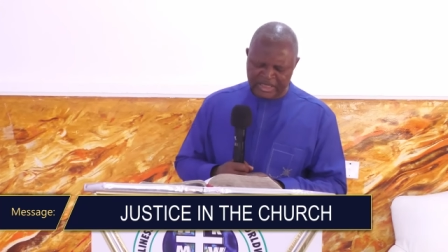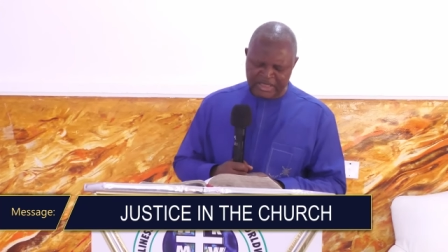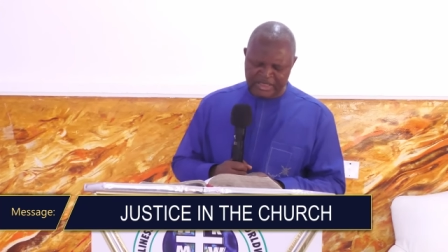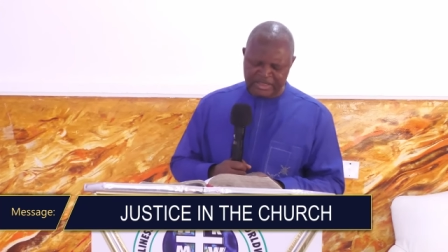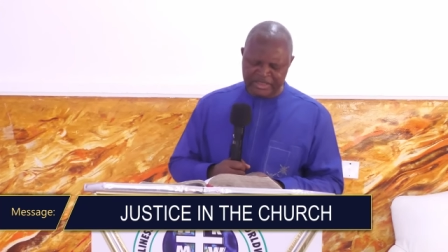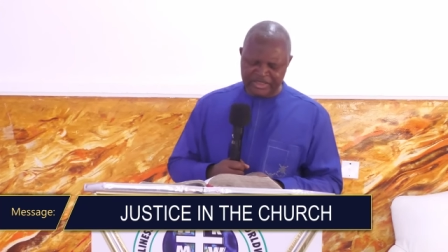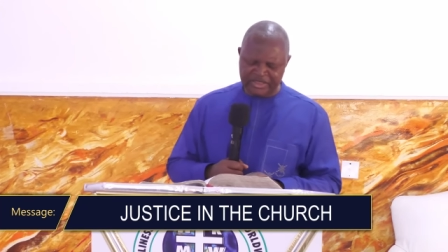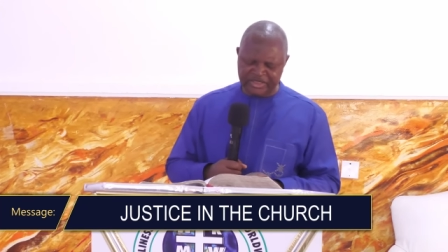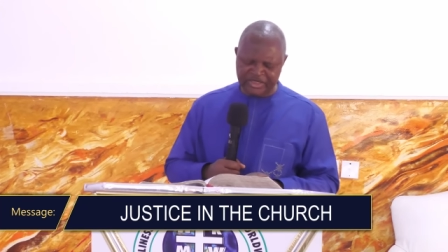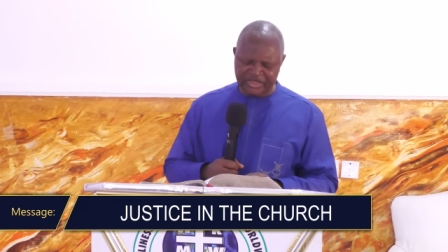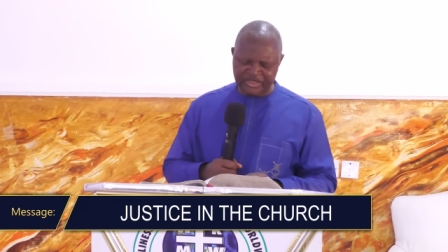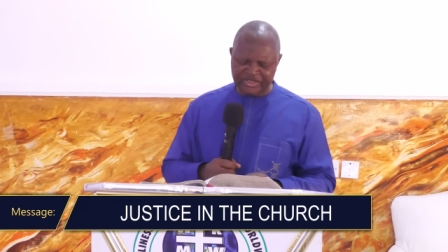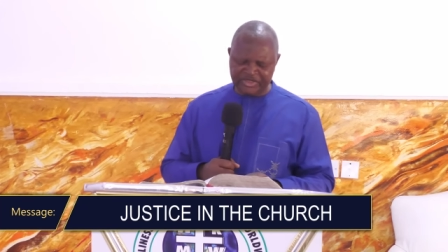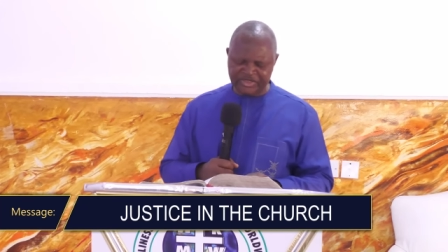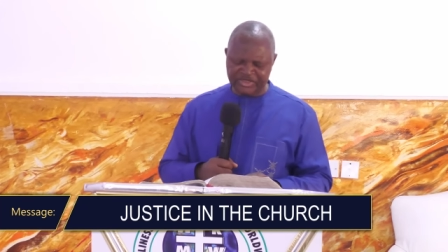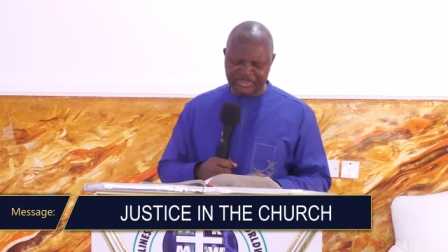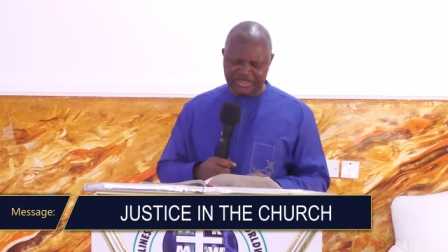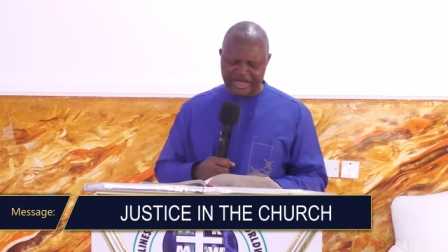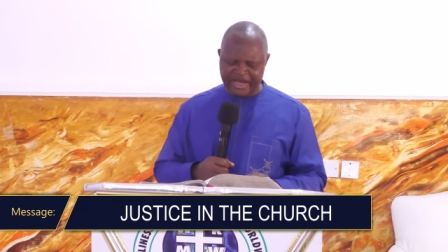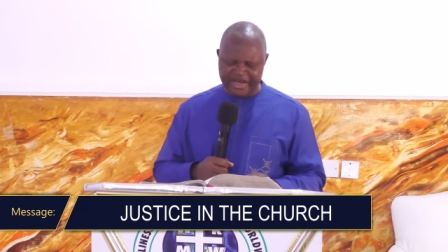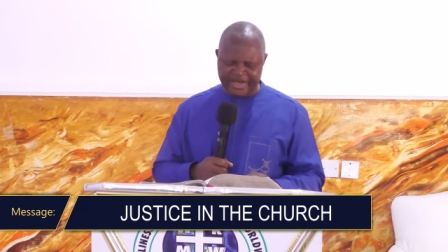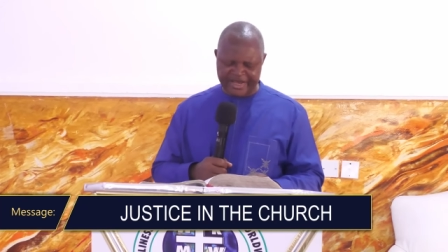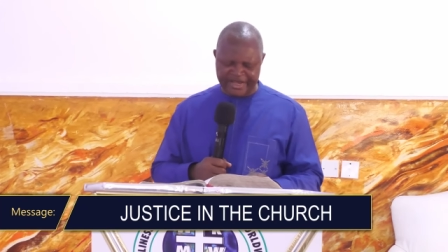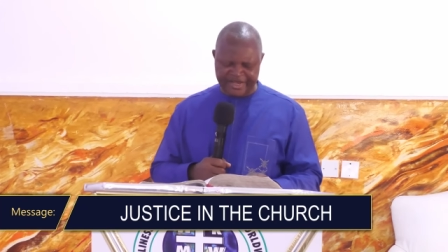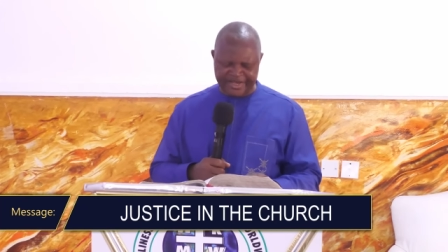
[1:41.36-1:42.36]
This
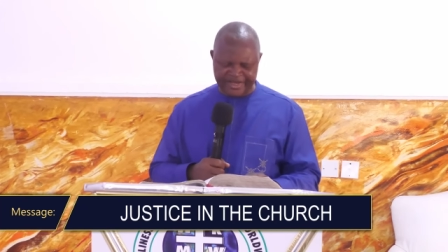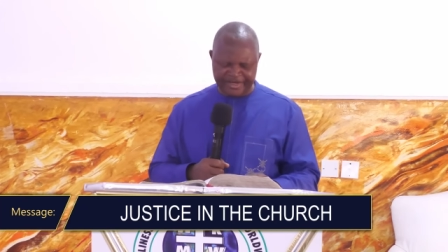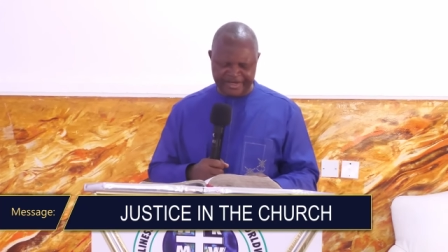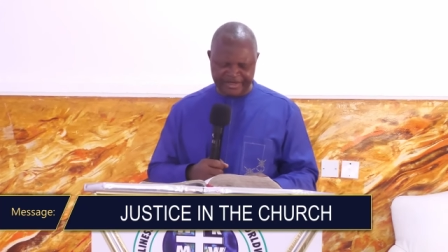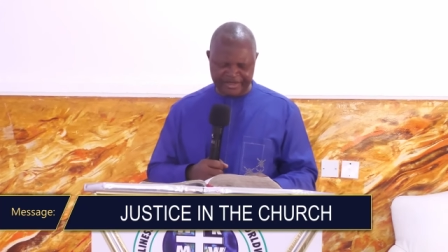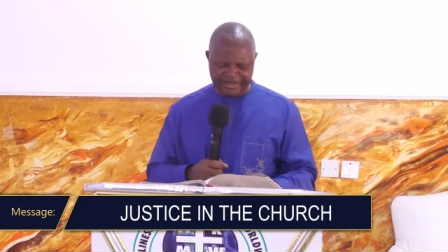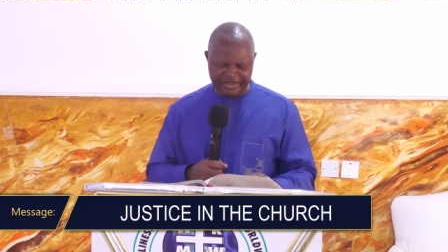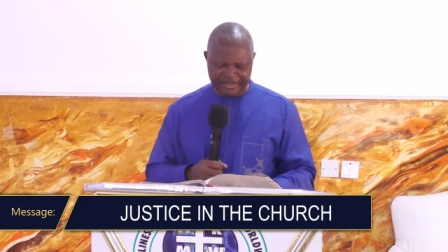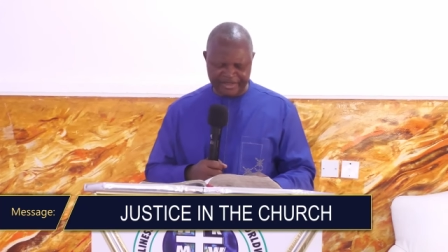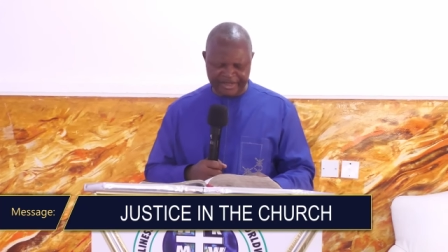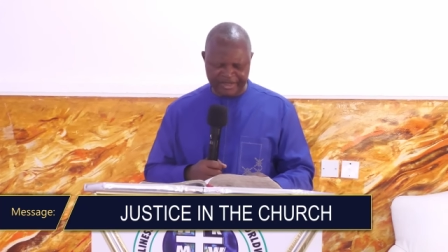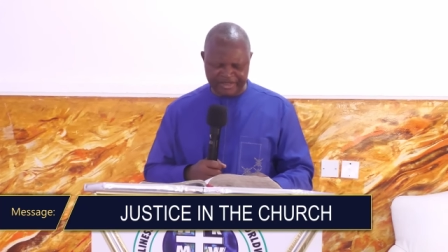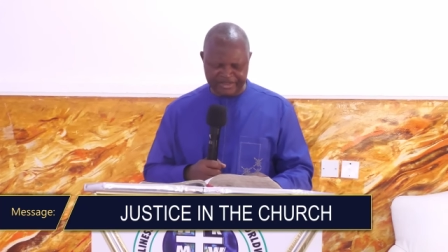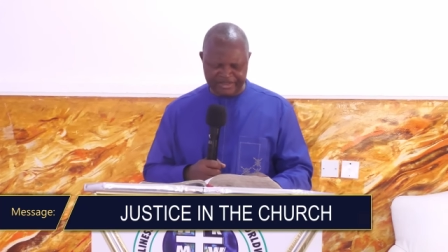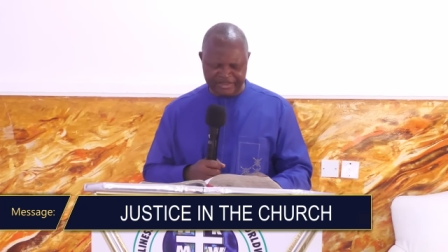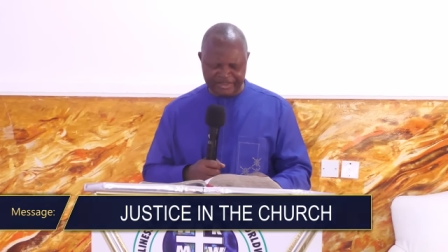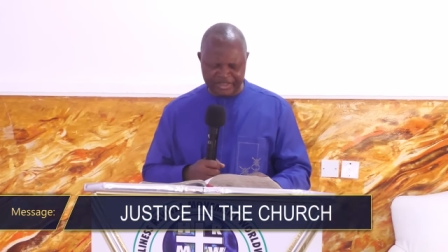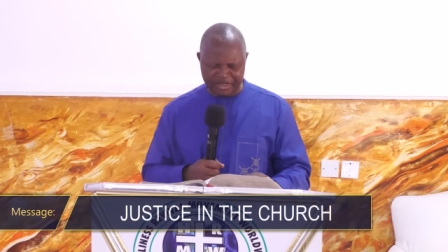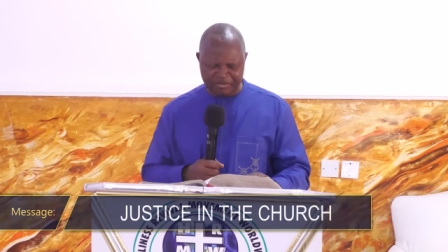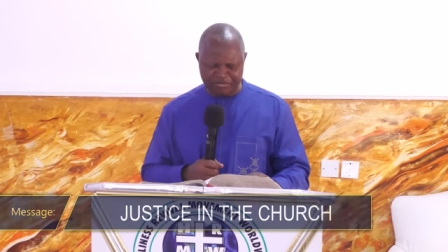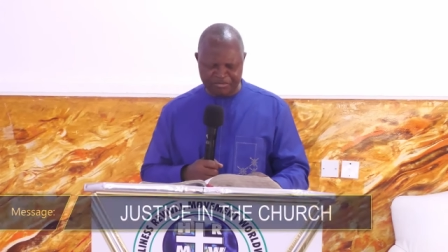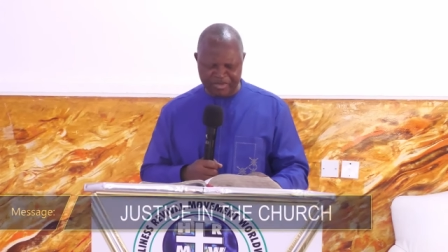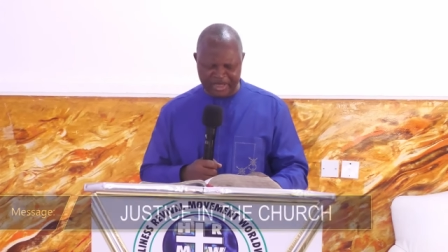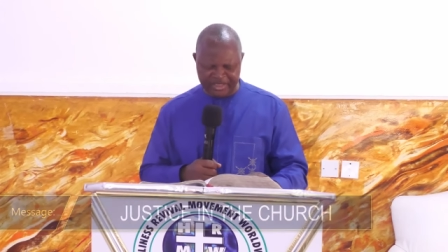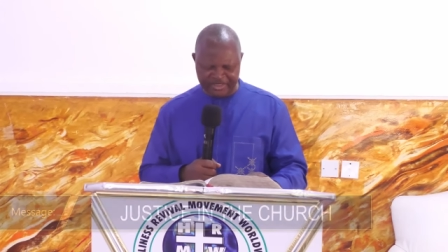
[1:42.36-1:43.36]
then is the
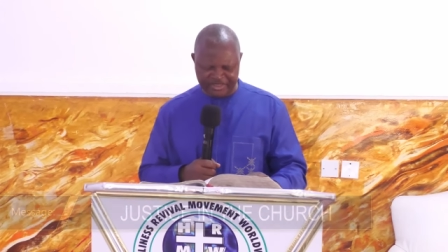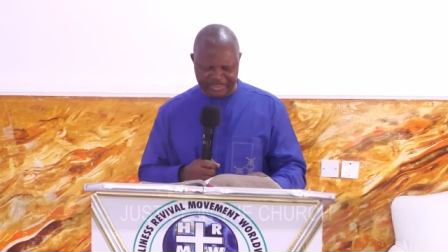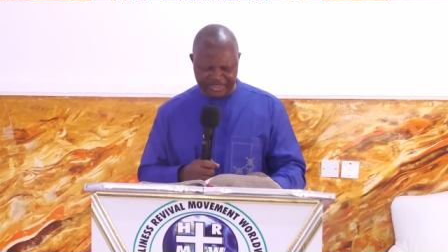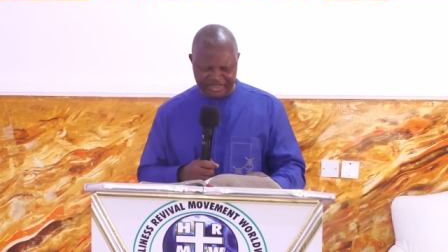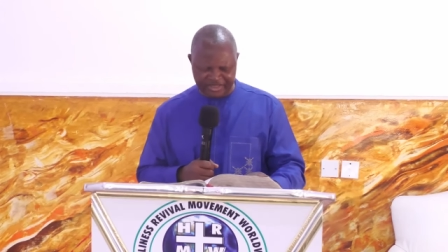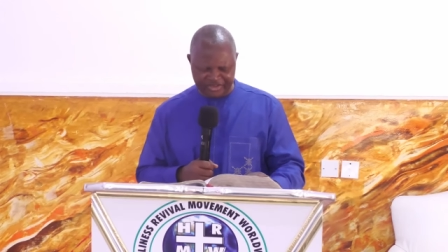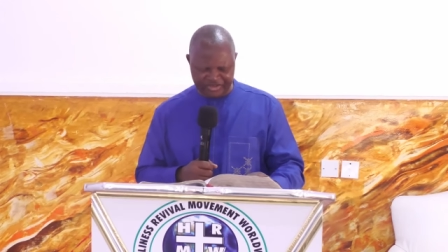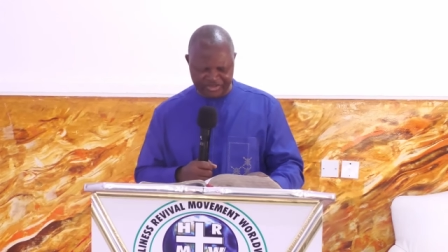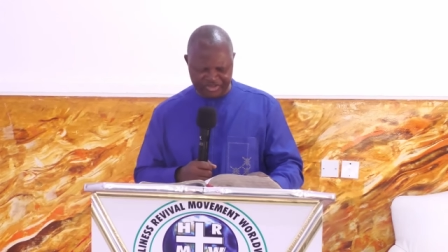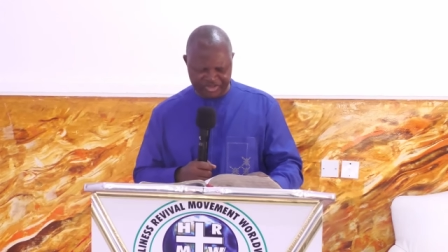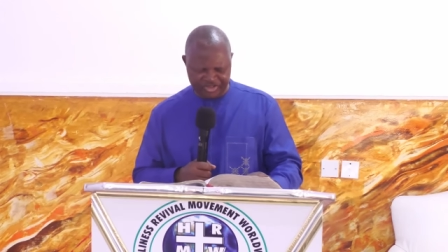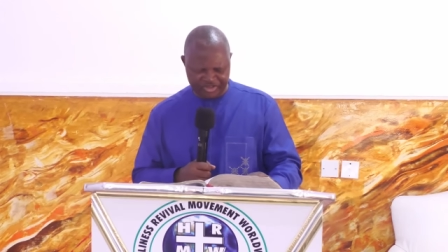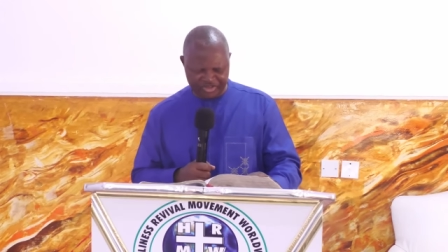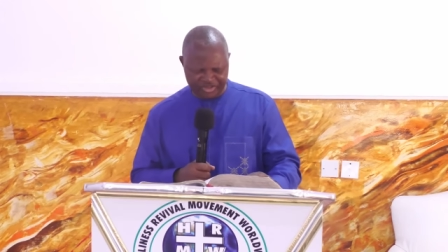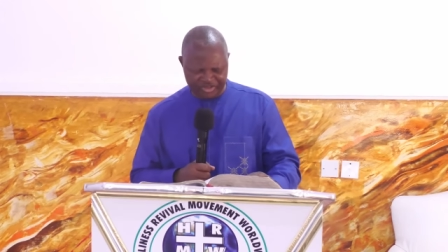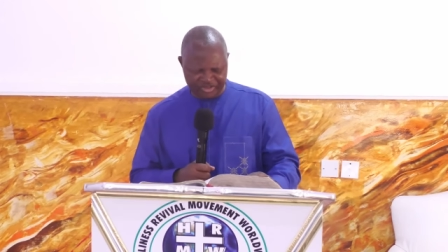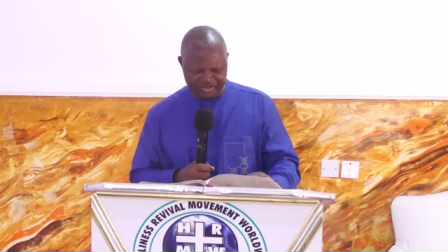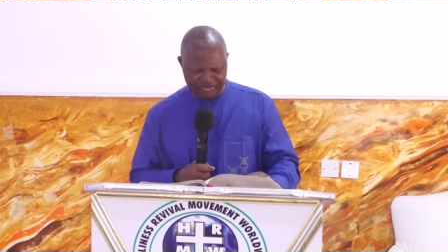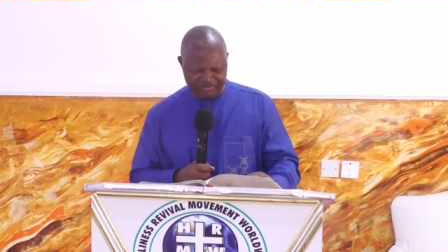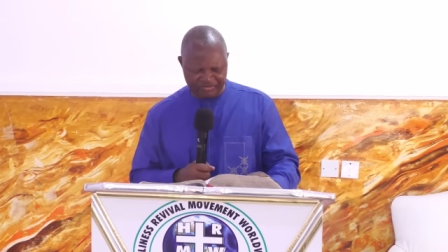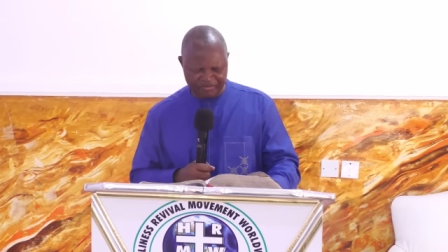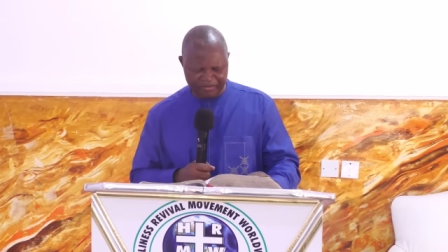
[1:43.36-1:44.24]
message